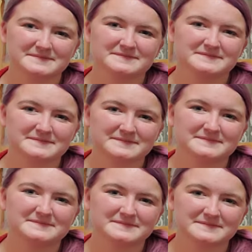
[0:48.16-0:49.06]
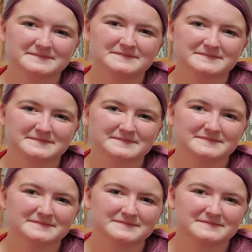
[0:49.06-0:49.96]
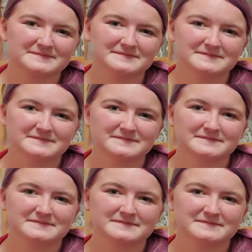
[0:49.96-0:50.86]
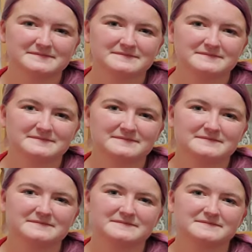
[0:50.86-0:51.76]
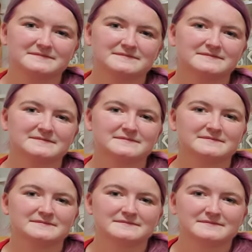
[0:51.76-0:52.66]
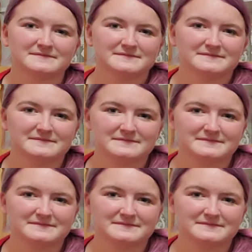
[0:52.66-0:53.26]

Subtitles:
(not speaking)